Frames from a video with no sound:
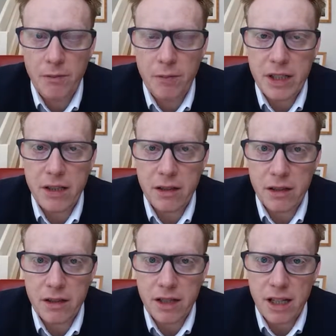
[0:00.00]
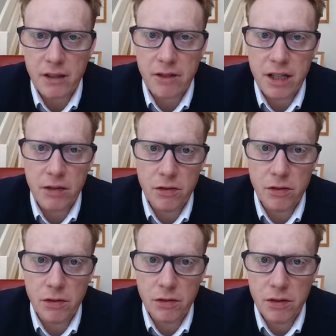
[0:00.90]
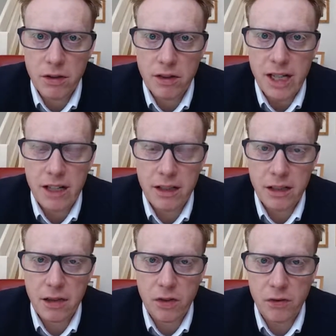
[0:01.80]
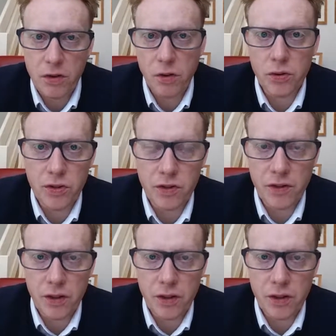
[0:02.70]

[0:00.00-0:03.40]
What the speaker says: businesses that are in your sector who your sort of